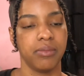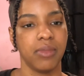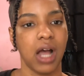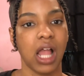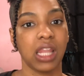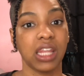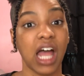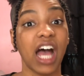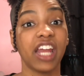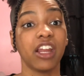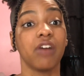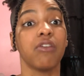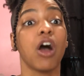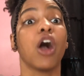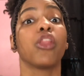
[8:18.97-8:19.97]
a lot
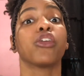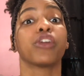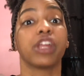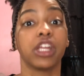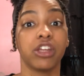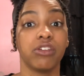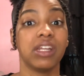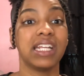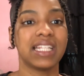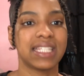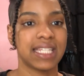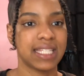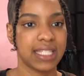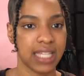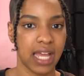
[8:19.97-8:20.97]
of other ingredients
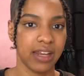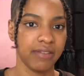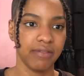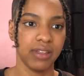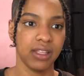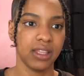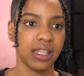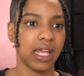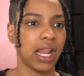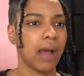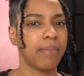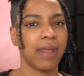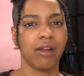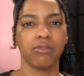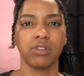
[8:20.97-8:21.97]
inside of it that
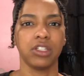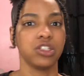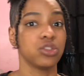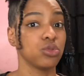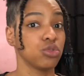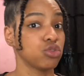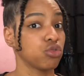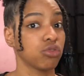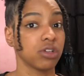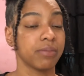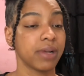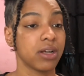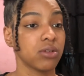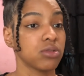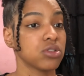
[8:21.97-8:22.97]
I'm not really too sure
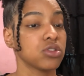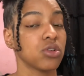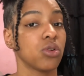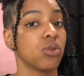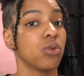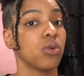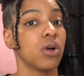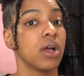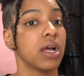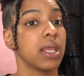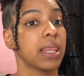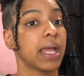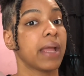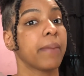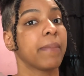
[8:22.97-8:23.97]
about. So
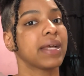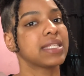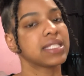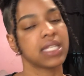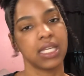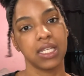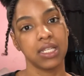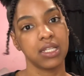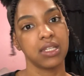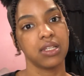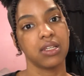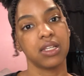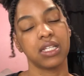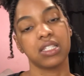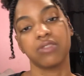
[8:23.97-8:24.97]
like my
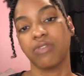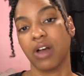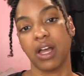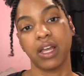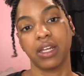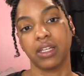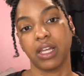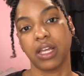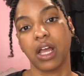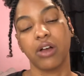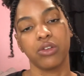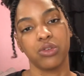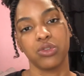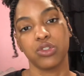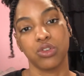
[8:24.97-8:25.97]
skin is fine, like
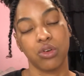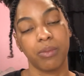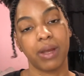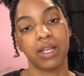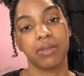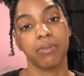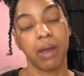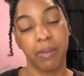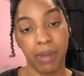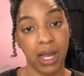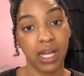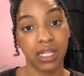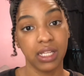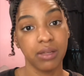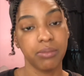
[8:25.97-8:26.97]
I'll use it on my
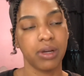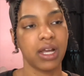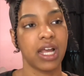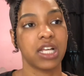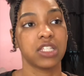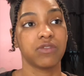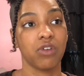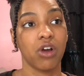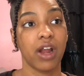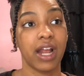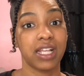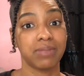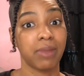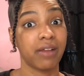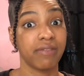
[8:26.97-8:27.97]
body, but as far
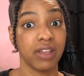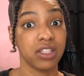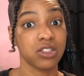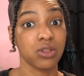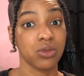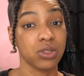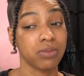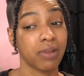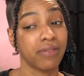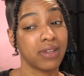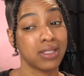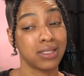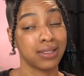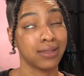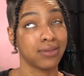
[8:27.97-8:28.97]
as my face goes, my
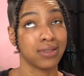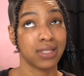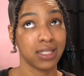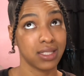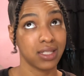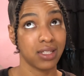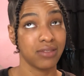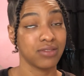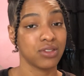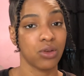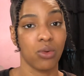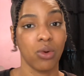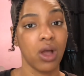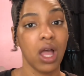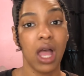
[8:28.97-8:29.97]
face is a little sensitive,
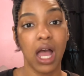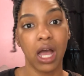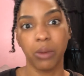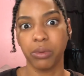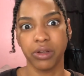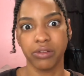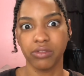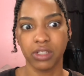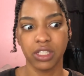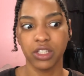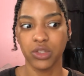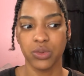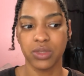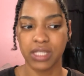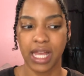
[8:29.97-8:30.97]
so I wouldn't really
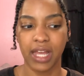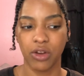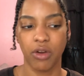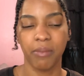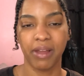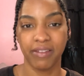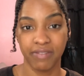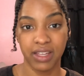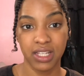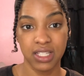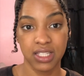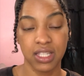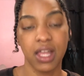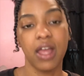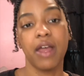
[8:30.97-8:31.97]
use that on my
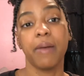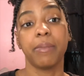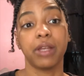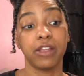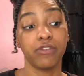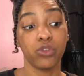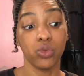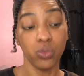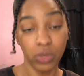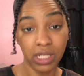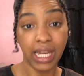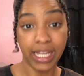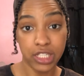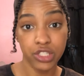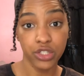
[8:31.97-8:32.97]
face. But if you would
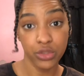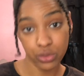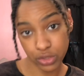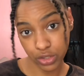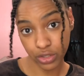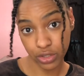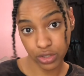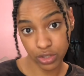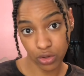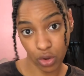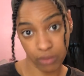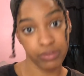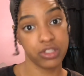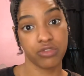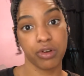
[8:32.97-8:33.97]
like to use your
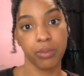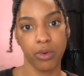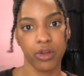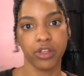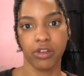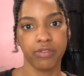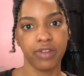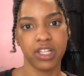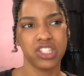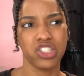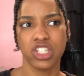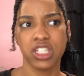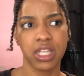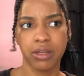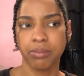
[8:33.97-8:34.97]
coffee scrub on your face,
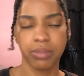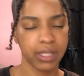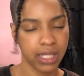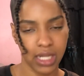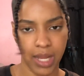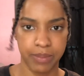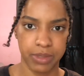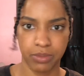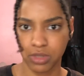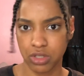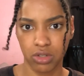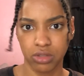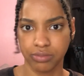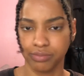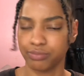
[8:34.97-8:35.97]
just get plain Epsom
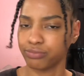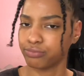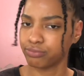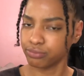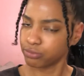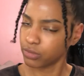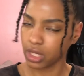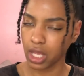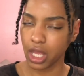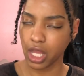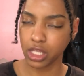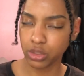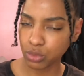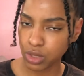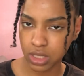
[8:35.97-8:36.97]
salt
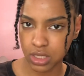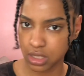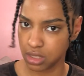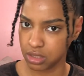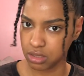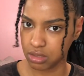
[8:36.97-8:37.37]
and you good, sis.